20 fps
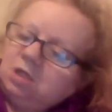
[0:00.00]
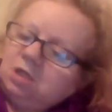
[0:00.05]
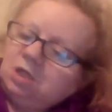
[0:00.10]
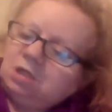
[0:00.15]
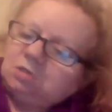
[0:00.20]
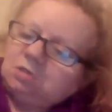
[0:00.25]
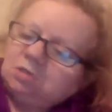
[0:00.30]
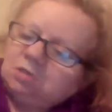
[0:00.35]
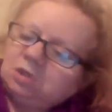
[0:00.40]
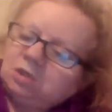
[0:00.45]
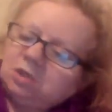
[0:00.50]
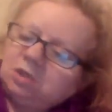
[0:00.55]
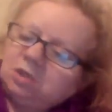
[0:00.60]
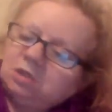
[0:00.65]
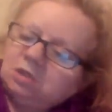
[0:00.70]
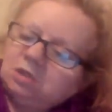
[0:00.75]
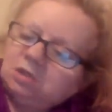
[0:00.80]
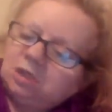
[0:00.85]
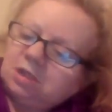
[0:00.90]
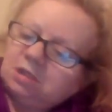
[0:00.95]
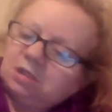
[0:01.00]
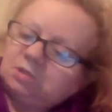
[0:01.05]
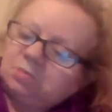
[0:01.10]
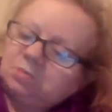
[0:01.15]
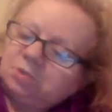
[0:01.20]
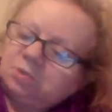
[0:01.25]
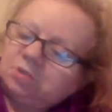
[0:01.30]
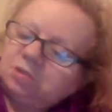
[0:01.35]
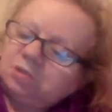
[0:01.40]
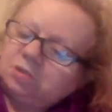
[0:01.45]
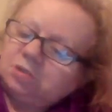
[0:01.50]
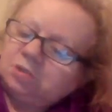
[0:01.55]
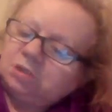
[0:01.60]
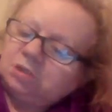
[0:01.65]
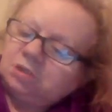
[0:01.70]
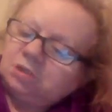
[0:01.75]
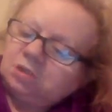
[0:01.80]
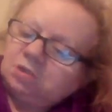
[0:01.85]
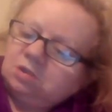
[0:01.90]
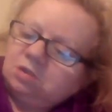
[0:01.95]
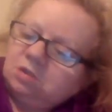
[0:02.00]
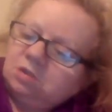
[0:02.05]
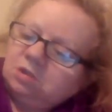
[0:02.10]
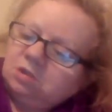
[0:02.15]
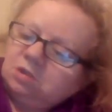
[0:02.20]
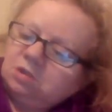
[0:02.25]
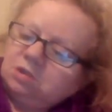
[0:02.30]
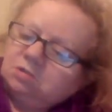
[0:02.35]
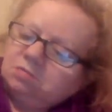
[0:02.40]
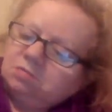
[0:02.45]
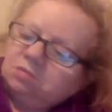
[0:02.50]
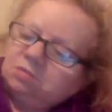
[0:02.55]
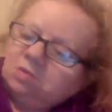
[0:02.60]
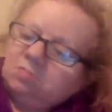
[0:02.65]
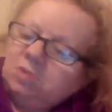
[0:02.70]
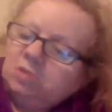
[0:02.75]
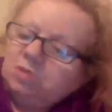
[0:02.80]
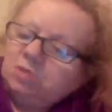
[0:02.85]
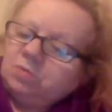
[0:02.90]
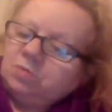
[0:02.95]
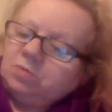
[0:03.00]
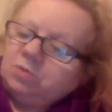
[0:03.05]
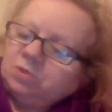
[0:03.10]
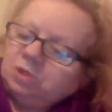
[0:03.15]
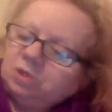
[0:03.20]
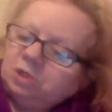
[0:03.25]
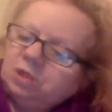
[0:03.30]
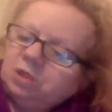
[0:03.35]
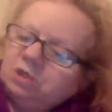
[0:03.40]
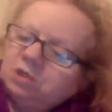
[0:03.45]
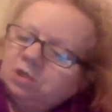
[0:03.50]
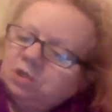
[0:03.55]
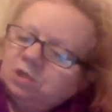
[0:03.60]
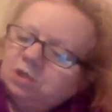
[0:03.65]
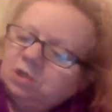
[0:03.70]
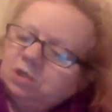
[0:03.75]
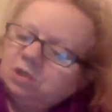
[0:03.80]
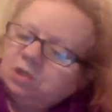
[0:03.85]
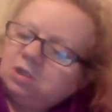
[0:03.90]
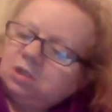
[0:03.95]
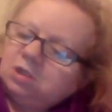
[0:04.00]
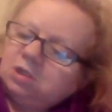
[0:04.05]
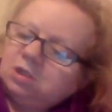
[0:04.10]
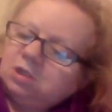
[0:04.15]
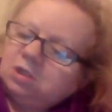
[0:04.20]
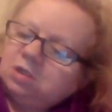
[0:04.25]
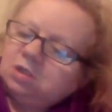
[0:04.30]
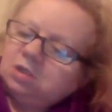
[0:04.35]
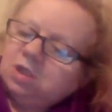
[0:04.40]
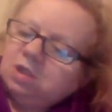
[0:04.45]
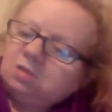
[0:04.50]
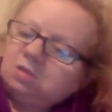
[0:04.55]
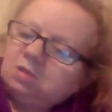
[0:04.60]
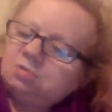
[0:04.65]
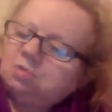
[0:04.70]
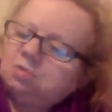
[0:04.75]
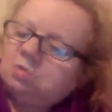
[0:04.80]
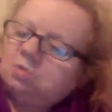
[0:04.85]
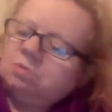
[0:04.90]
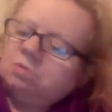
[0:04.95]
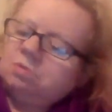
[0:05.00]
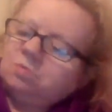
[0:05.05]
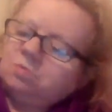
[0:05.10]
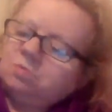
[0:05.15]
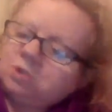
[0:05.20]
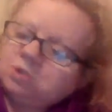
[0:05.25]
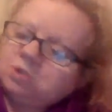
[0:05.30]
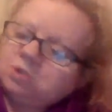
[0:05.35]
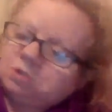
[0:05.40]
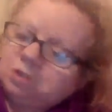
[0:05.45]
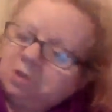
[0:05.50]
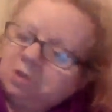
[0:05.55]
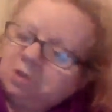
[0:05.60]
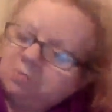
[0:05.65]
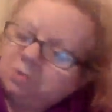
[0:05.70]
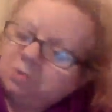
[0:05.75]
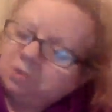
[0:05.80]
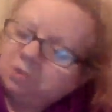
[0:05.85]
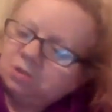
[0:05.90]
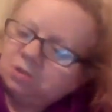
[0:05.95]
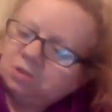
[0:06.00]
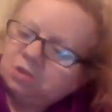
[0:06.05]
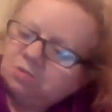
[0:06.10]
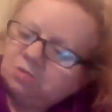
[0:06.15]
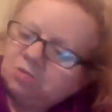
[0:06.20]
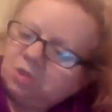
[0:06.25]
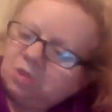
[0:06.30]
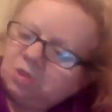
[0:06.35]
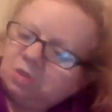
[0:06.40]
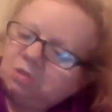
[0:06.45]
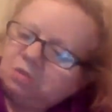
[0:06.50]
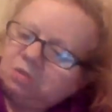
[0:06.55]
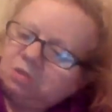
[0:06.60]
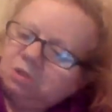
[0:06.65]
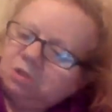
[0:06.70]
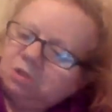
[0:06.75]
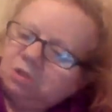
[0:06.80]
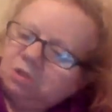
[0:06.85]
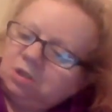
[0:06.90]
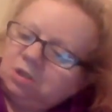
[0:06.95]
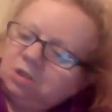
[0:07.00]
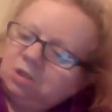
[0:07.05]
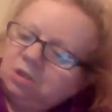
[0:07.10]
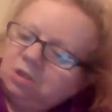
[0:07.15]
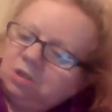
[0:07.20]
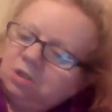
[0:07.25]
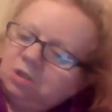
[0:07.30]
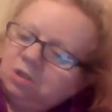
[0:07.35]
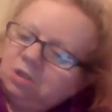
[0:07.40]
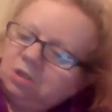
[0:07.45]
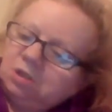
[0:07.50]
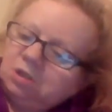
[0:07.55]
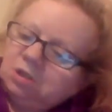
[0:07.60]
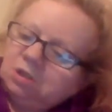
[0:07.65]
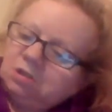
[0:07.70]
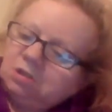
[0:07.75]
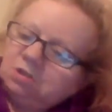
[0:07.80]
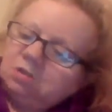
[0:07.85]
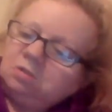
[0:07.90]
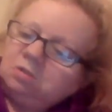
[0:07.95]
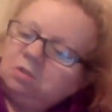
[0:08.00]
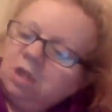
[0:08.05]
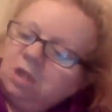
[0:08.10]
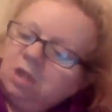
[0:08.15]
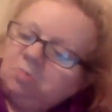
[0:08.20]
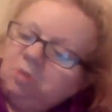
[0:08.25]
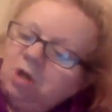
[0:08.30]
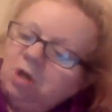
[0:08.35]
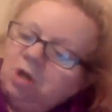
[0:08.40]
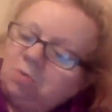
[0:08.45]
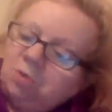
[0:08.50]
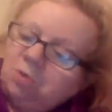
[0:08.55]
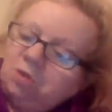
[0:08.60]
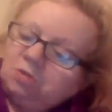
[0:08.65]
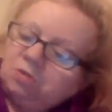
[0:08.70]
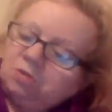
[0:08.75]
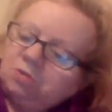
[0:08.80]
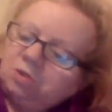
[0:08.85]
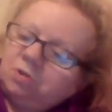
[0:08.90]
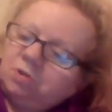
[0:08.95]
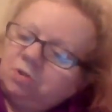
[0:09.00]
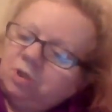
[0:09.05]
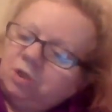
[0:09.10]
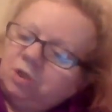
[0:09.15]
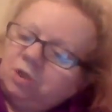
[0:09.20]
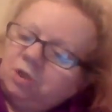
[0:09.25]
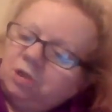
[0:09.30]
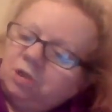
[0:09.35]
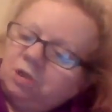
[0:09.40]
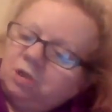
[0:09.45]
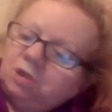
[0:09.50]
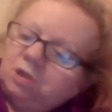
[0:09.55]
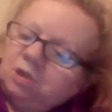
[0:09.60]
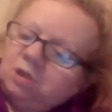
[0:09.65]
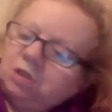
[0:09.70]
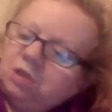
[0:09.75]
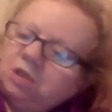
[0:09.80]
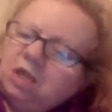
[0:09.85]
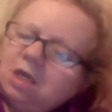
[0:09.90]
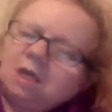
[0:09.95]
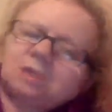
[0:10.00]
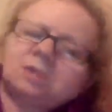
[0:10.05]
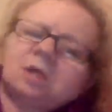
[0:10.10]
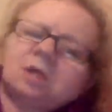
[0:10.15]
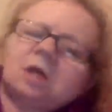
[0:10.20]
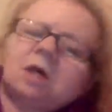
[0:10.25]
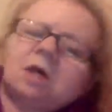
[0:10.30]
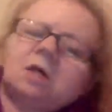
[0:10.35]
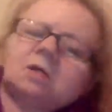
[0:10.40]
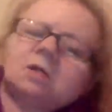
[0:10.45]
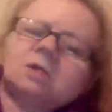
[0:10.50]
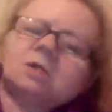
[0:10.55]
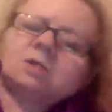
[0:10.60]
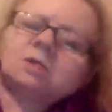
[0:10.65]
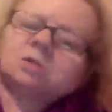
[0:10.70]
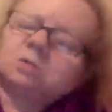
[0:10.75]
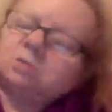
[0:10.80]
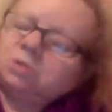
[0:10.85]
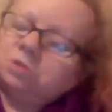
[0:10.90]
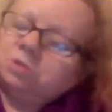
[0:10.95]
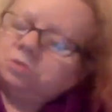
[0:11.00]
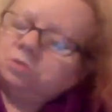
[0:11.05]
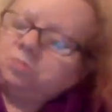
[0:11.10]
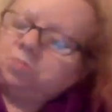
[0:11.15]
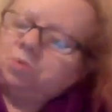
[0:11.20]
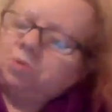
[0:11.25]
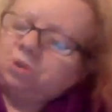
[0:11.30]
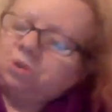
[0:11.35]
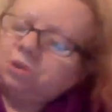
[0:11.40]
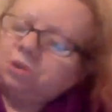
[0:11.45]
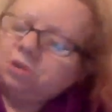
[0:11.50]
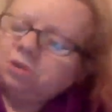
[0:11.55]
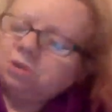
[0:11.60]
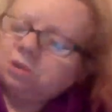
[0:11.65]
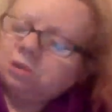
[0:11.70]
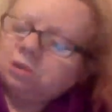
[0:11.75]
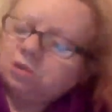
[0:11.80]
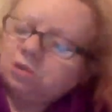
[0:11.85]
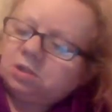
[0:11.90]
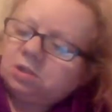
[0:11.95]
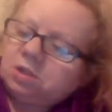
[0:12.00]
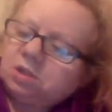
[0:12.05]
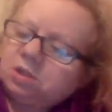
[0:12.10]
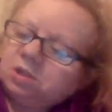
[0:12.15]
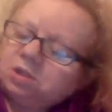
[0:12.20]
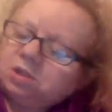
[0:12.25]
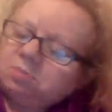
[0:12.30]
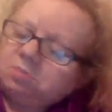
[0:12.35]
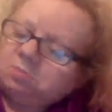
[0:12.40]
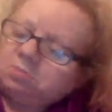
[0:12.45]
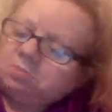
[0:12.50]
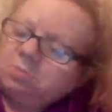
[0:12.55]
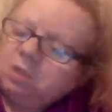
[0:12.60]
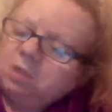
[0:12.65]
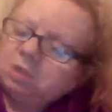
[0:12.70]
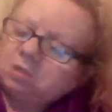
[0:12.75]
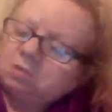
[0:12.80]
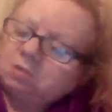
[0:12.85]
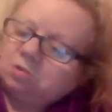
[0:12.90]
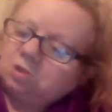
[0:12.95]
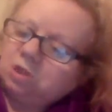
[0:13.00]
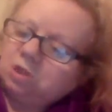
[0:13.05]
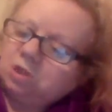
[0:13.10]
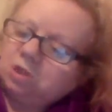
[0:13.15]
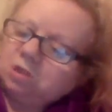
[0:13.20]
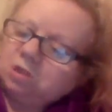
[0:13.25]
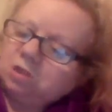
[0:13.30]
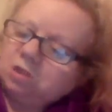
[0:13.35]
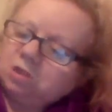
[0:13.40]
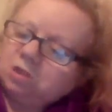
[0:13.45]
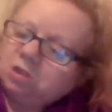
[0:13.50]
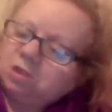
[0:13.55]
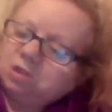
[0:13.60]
housing needs assessments from other bodies, going through all the medical evidence as well, you name it, I went through it, had the highest scored points in medical need,